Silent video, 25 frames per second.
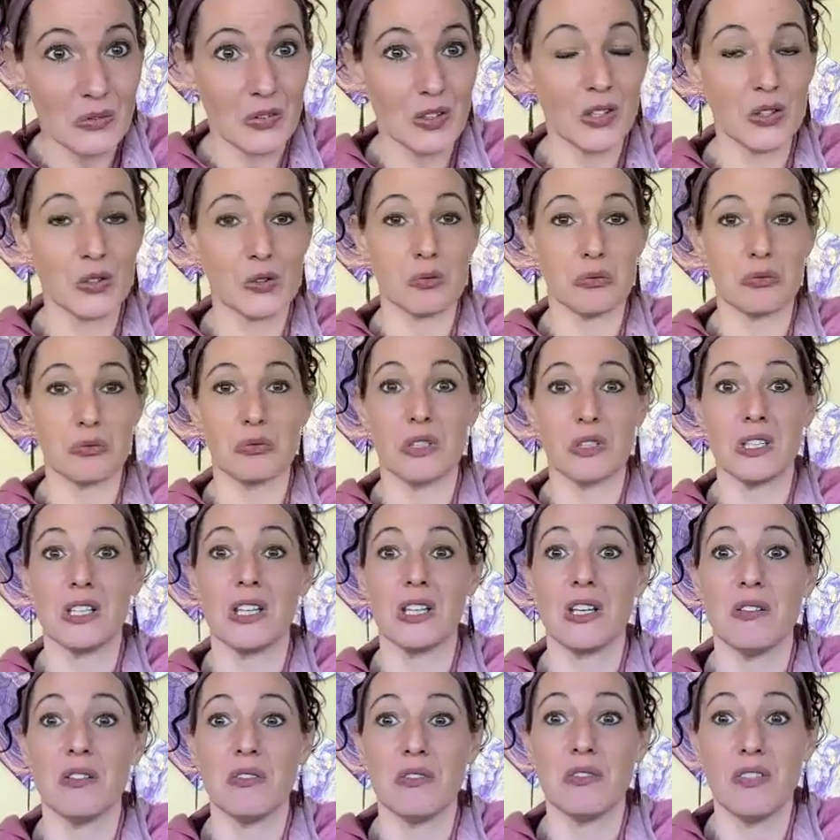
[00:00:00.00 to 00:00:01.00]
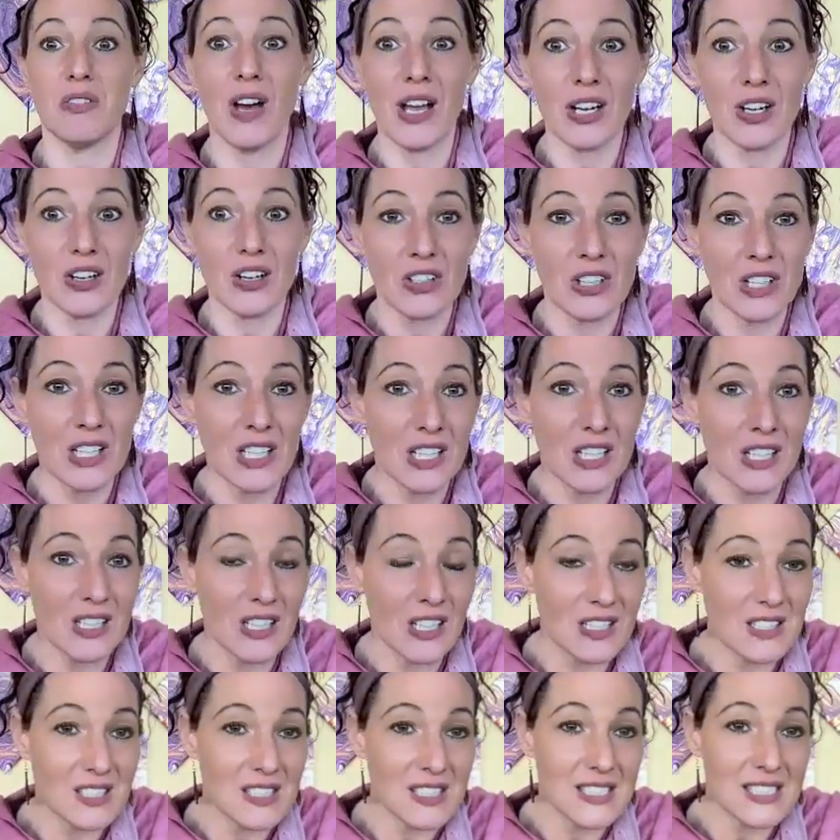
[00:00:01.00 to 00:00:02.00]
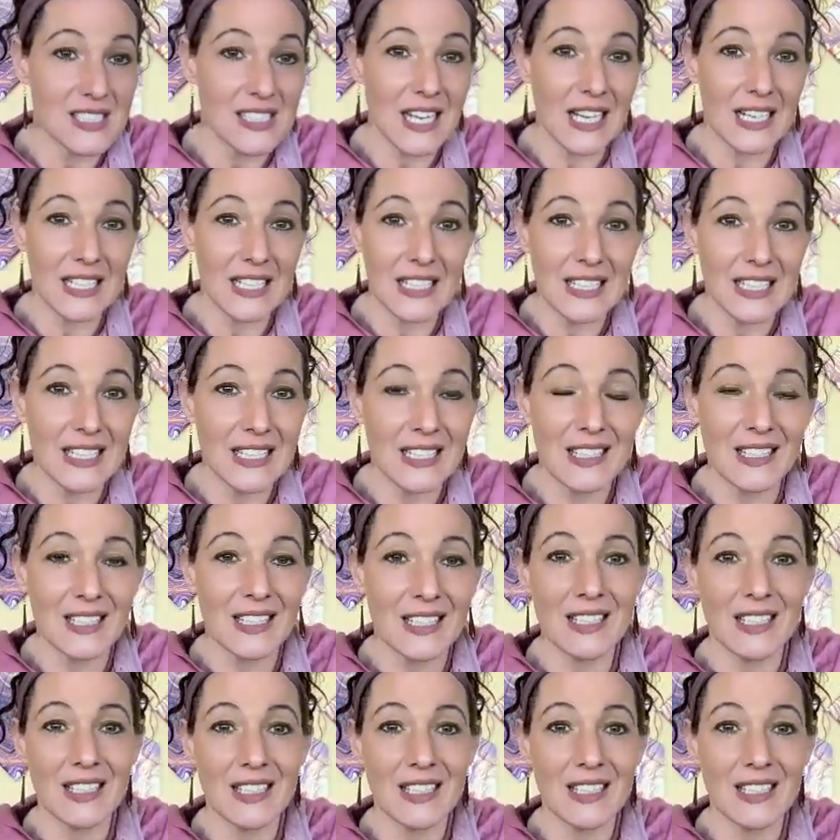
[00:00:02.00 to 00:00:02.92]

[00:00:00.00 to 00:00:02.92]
feels really fiery and unsteady?